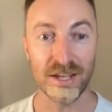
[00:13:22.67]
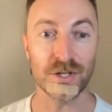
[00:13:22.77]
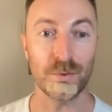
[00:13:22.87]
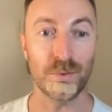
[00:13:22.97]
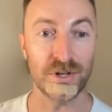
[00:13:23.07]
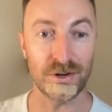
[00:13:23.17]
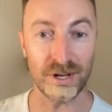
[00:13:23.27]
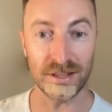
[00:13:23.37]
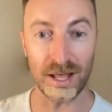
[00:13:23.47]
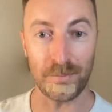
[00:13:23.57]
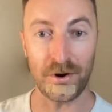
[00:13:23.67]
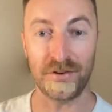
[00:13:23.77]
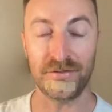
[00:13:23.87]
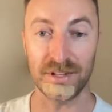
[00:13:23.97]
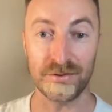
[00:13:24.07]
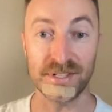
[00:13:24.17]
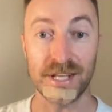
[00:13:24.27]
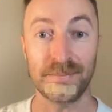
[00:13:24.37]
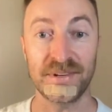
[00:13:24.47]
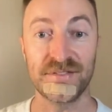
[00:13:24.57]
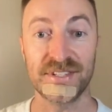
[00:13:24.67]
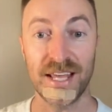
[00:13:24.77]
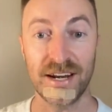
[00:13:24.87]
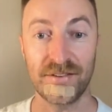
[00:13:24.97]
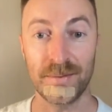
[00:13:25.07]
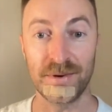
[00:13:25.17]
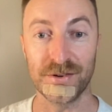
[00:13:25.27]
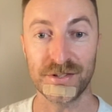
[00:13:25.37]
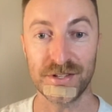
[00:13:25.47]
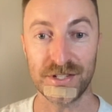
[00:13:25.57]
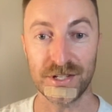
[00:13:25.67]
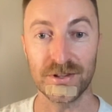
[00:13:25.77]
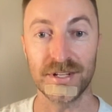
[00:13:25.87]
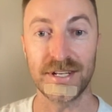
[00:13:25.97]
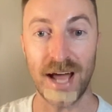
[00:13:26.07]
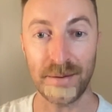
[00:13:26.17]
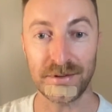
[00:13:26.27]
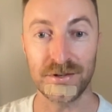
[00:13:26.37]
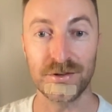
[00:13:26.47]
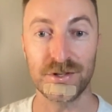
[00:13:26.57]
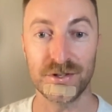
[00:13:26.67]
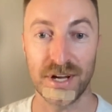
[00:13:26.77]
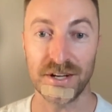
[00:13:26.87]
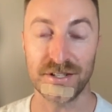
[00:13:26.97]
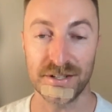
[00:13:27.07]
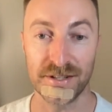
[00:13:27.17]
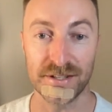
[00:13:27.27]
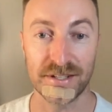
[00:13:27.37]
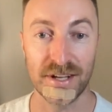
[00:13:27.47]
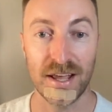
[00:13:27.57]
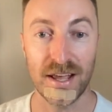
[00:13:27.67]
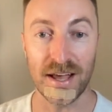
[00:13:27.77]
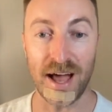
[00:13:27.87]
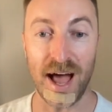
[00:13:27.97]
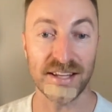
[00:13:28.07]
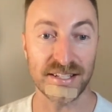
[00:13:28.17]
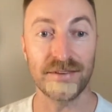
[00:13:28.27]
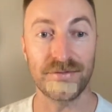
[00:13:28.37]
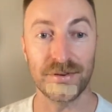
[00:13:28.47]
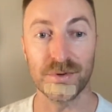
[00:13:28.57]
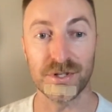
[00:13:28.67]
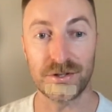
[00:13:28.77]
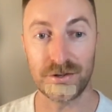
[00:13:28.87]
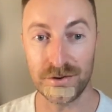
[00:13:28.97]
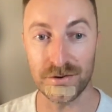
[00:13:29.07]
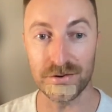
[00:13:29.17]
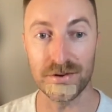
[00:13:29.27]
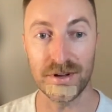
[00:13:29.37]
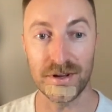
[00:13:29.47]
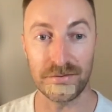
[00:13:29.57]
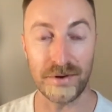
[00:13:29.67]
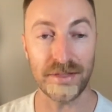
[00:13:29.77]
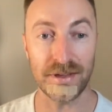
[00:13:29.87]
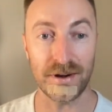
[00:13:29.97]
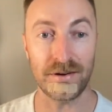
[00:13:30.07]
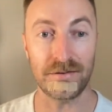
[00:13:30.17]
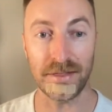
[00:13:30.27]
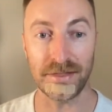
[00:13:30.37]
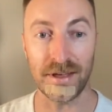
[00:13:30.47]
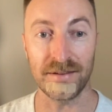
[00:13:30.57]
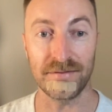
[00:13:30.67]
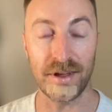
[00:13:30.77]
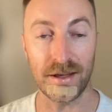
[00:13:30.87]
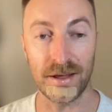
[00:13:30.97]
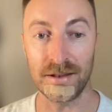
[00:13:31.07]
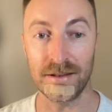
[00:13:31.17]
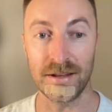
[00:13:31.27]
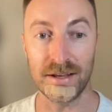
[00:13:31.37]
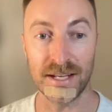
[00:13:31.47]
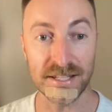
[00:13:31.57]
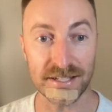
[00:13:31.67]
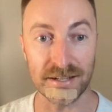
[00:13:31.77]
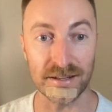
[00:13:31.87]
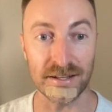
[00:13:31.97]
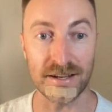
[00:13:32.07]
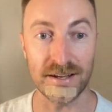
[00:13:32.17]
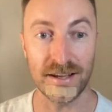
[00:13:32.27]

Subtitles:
So when you're in that perfectly receptive state of hypnosis, you'll adapt to new suggestions as if it was true right there, right then, and instantly.